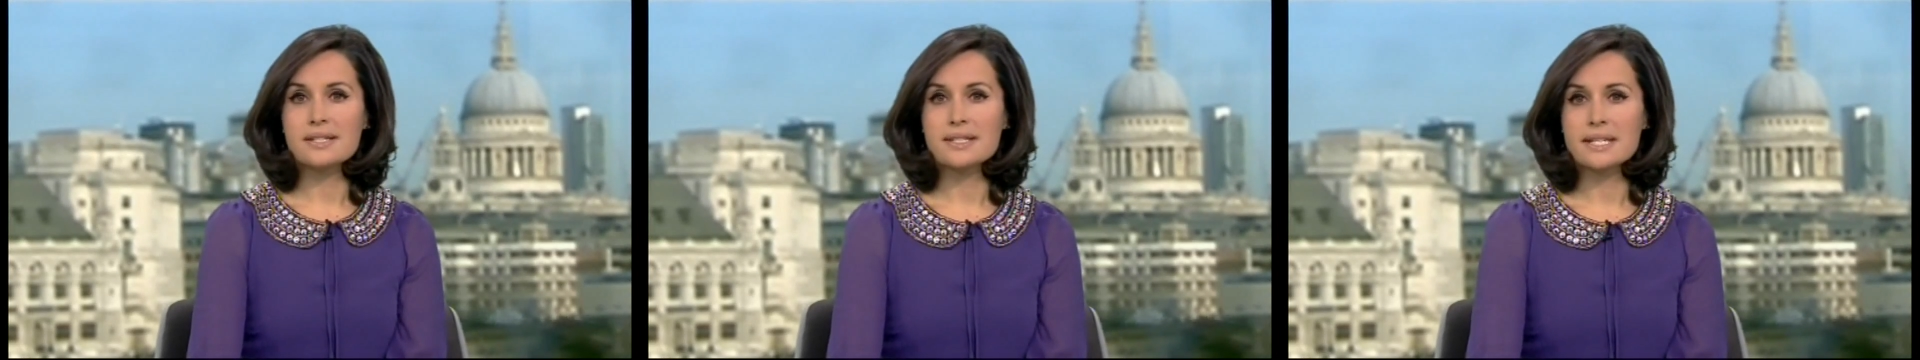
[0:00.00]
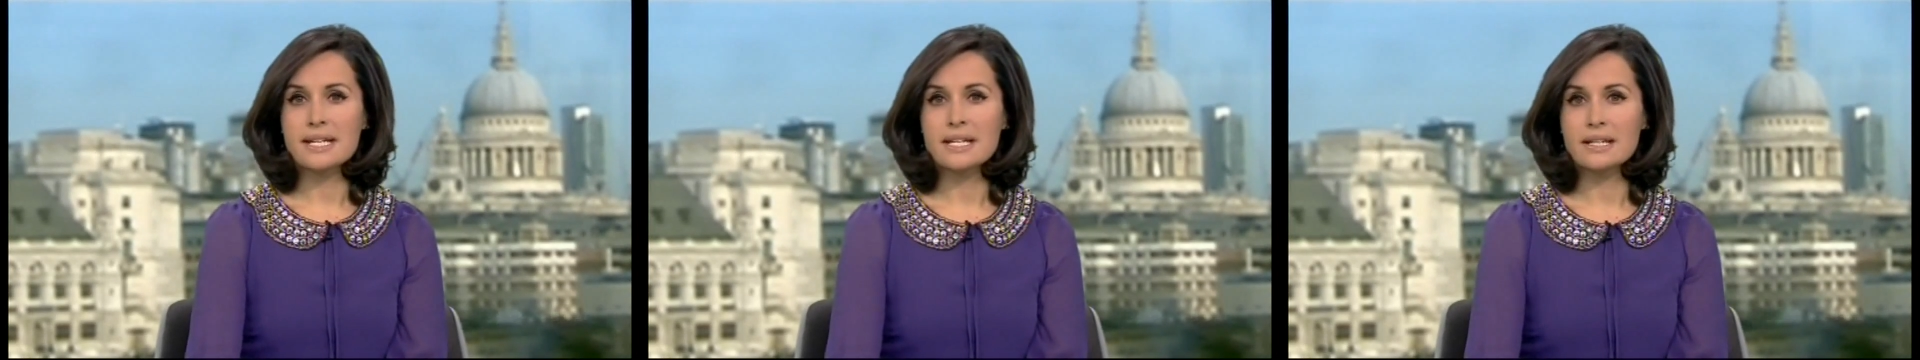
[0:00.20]

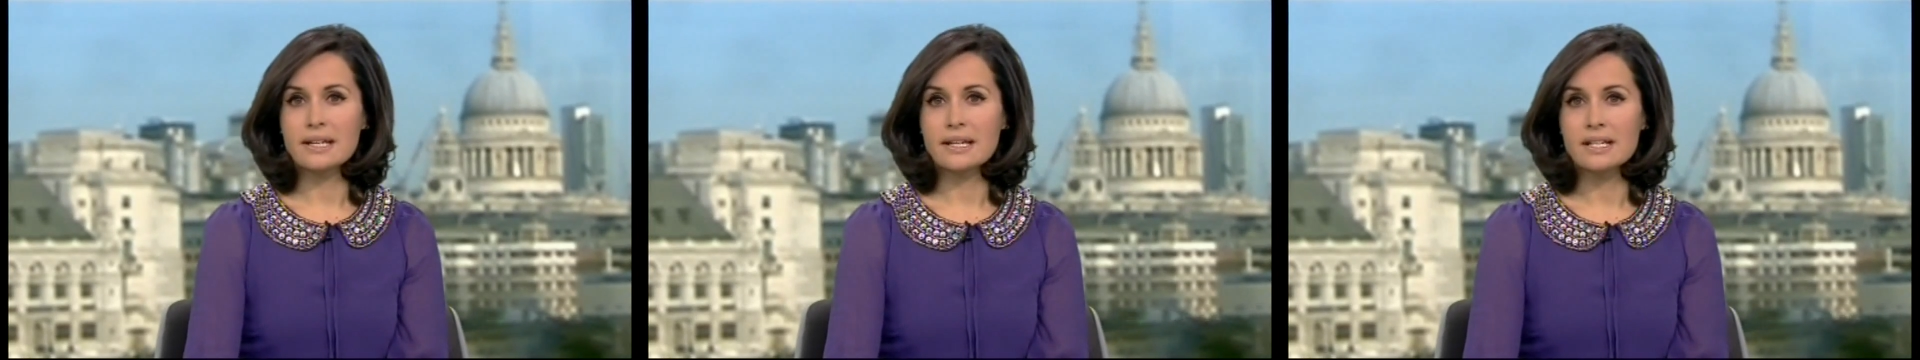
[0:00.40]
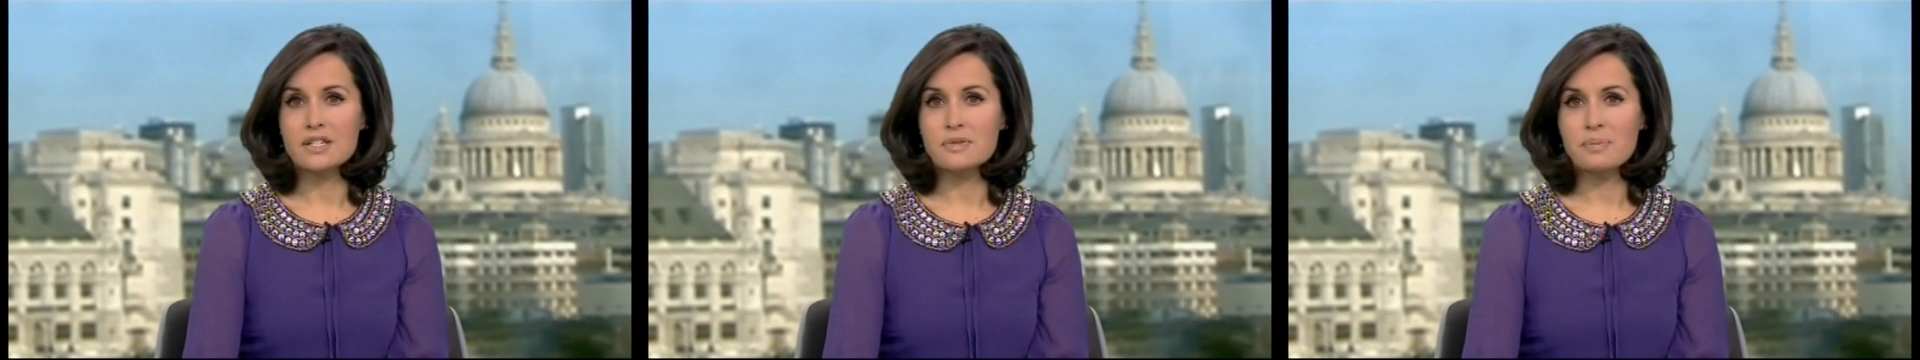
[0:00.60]

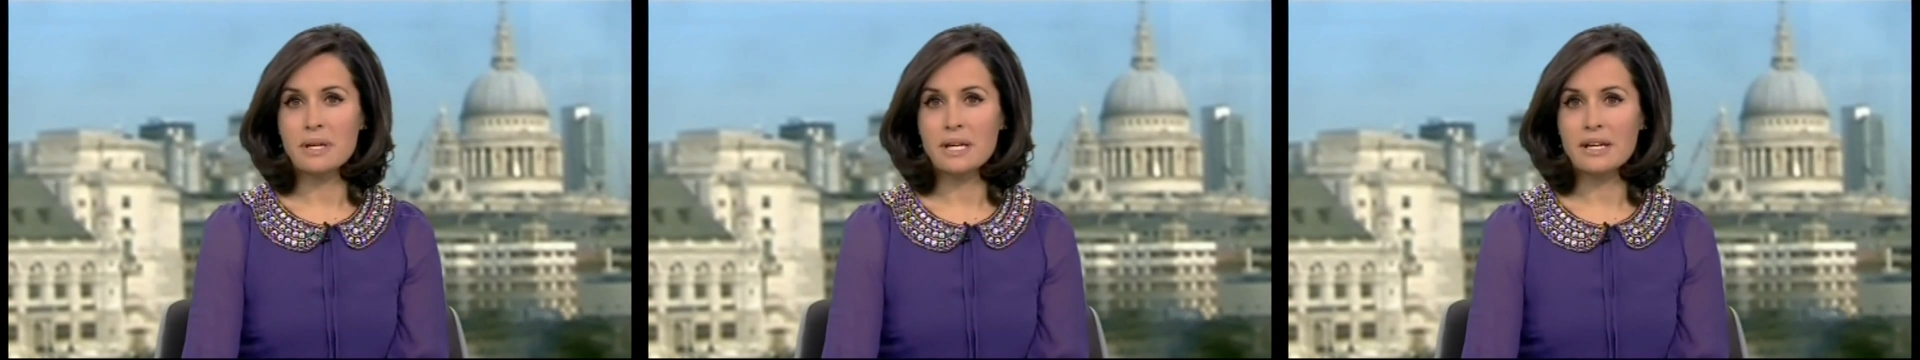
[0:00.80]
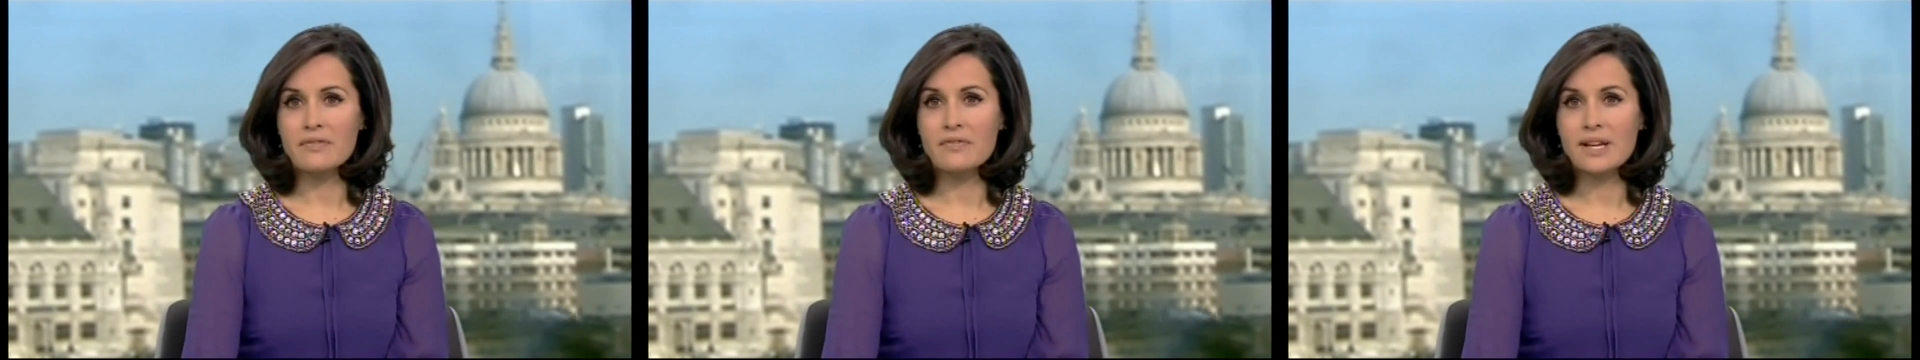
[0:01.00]
ceiling is
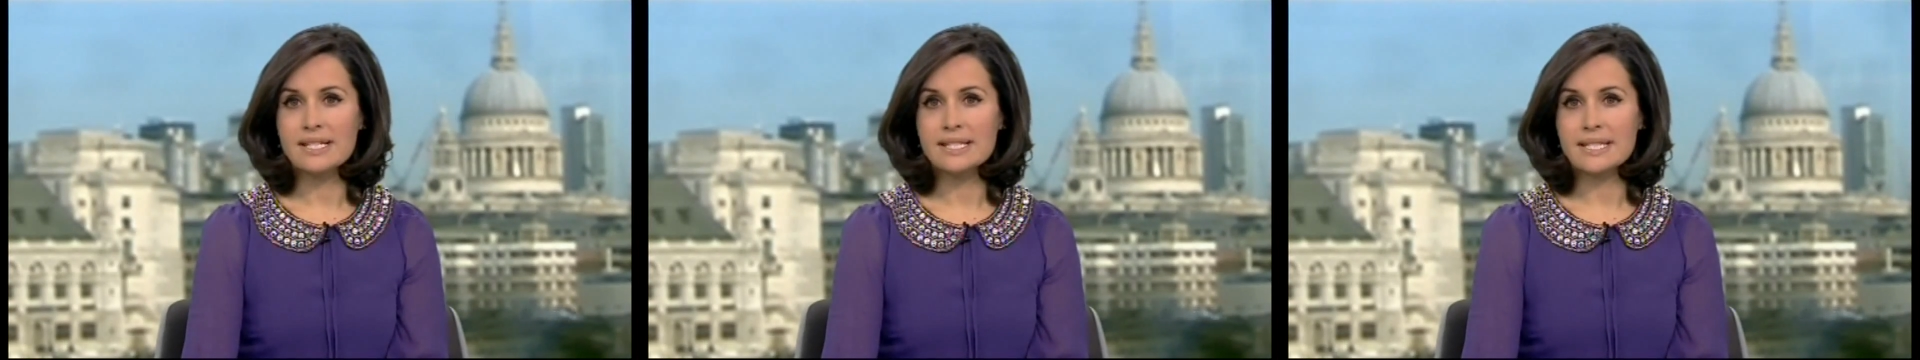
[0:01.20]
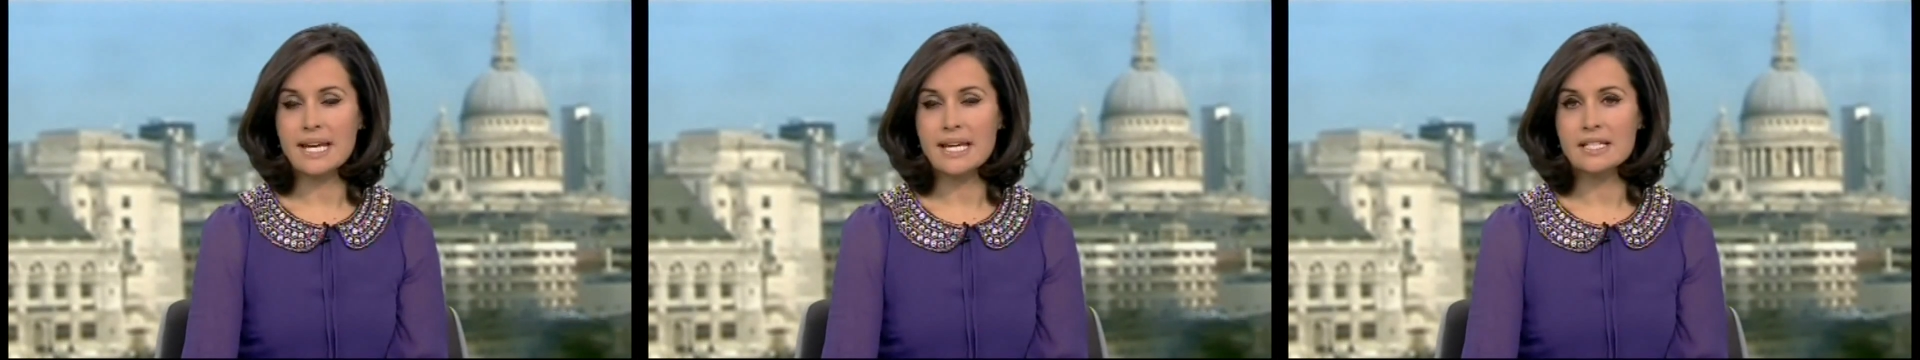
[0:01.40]
being
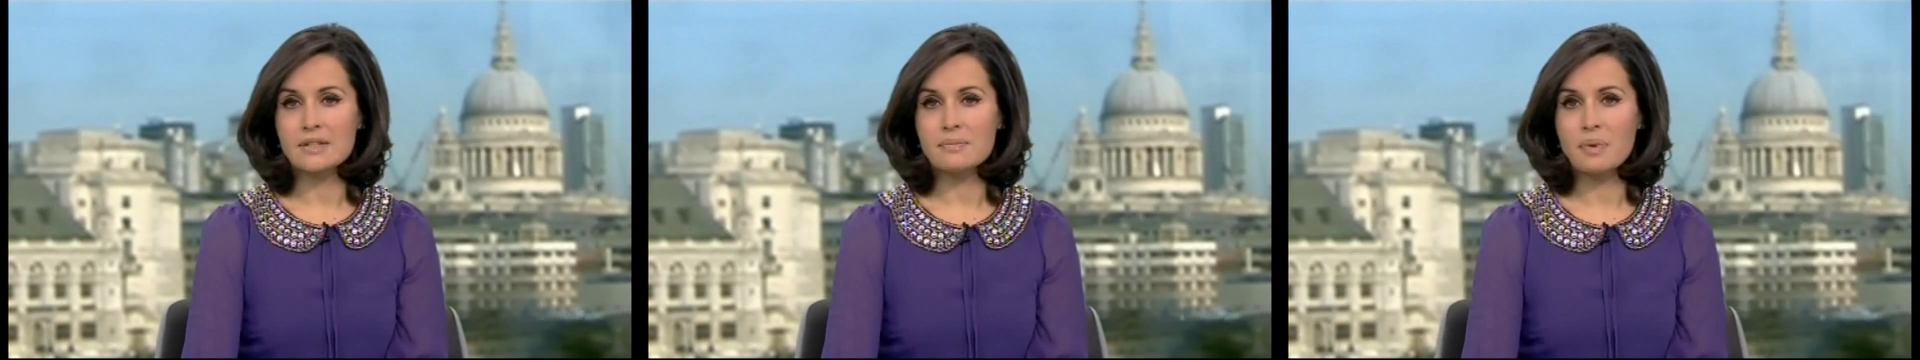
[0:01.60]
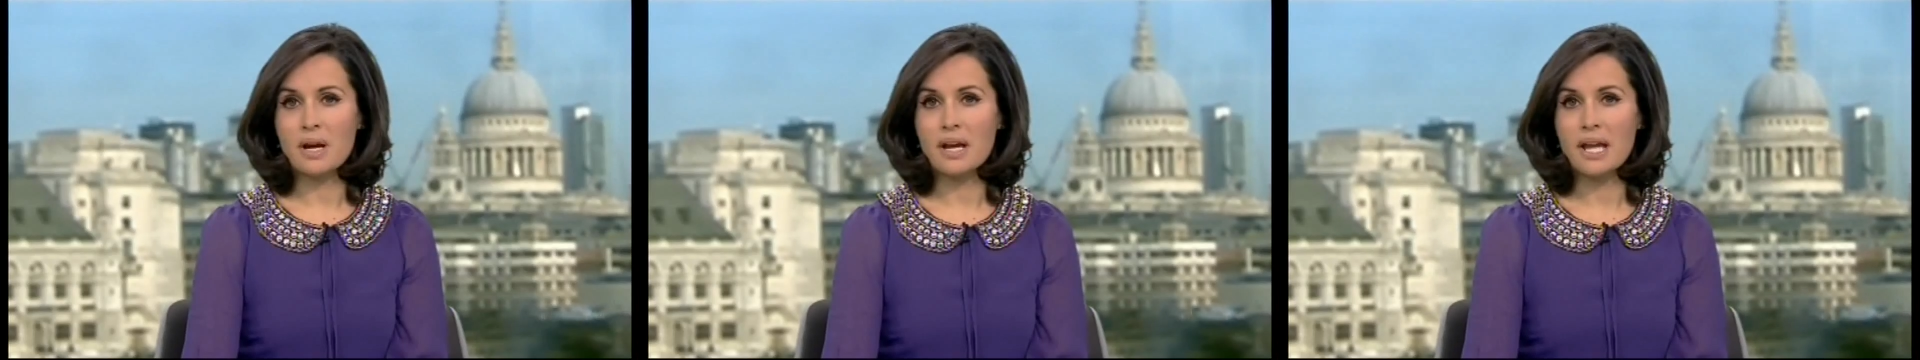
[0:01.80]

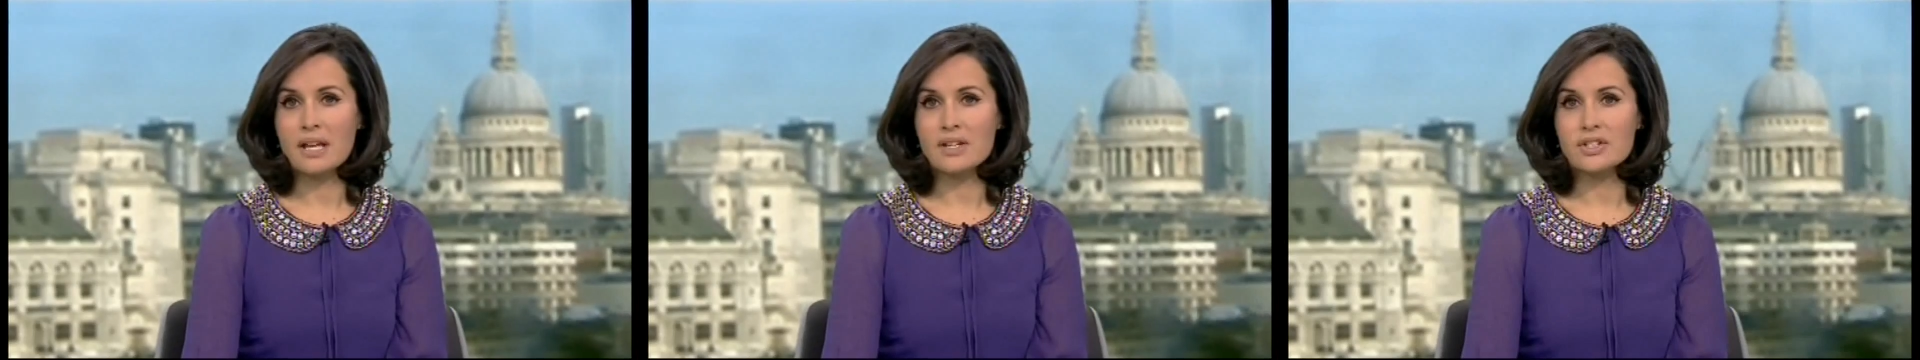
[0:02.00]
investigated by